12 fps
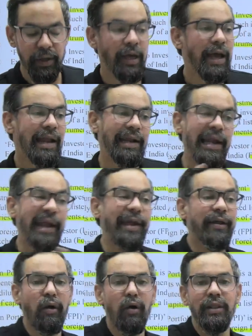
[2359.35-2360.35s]
later
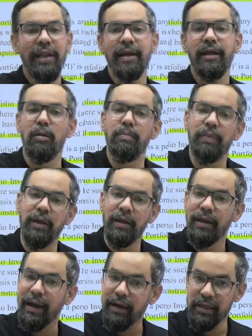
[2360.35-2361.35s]
on that company get
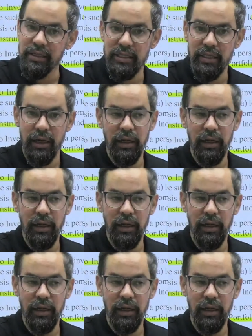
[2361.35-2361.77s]
listed.